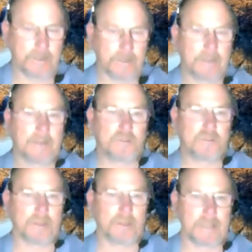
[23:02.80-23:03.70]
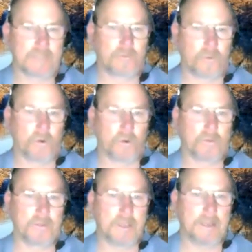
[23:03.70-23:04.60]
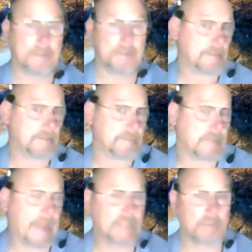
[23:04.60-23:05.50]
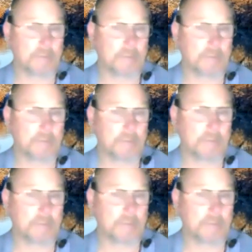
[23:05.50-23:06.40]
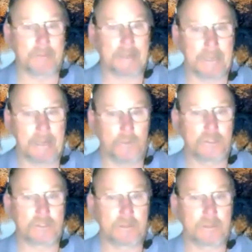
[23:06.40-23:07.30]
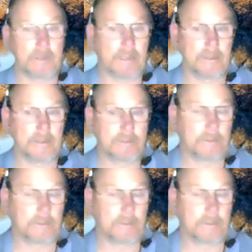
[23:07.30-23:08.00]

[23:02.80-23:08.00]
infrastructure, which will be less for the taxpayers to maintain, which